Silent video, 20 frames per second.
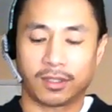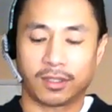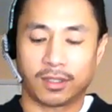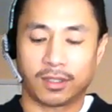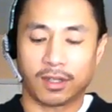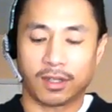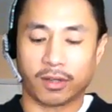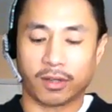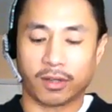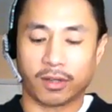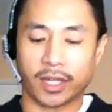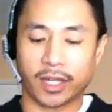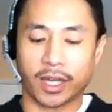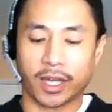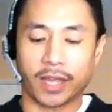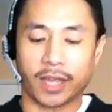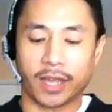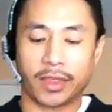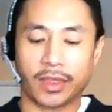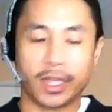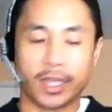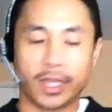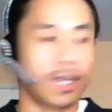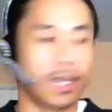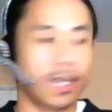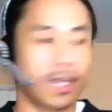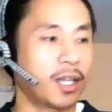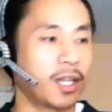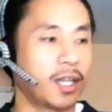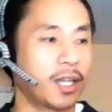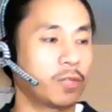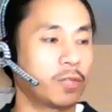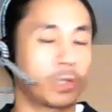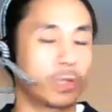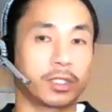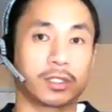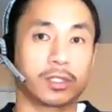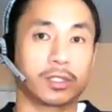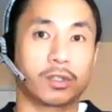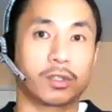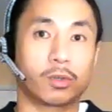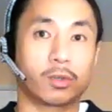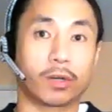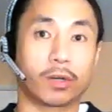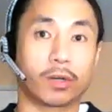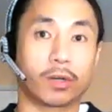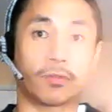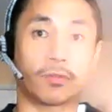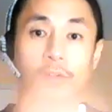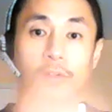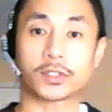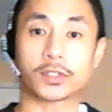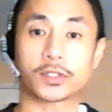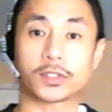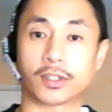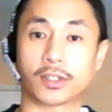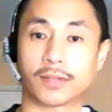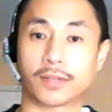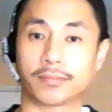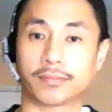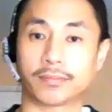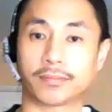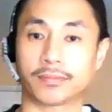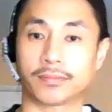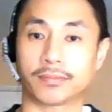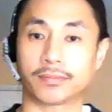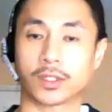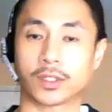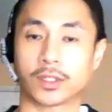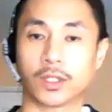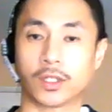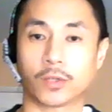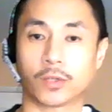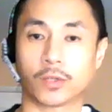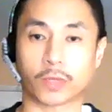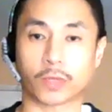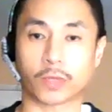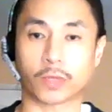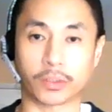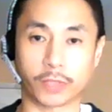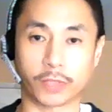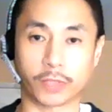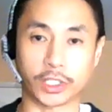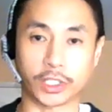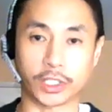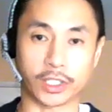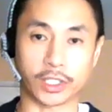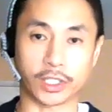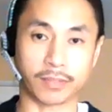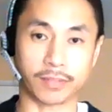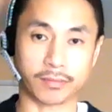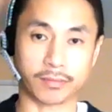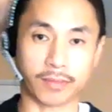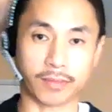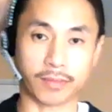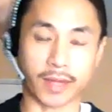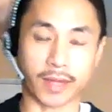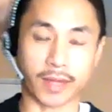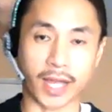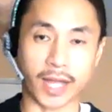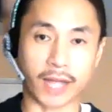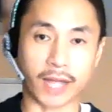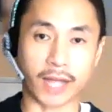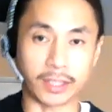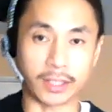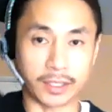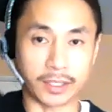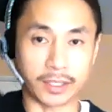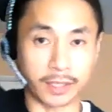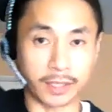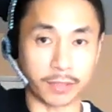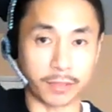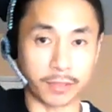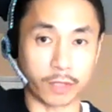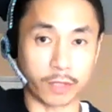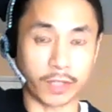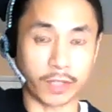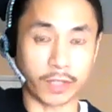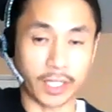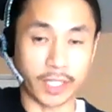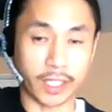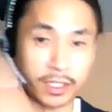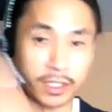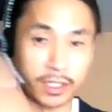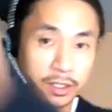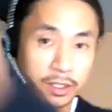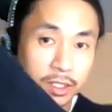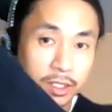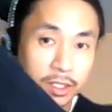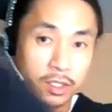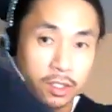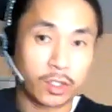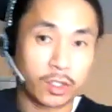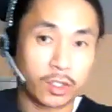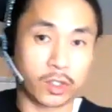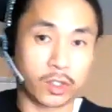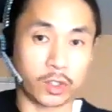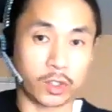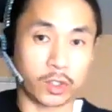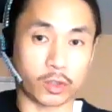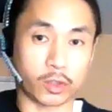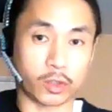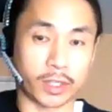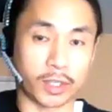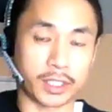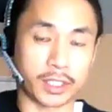Okay, and then we're gonna go to our first arm. We're gonna reach up, out and up, overhead, tricep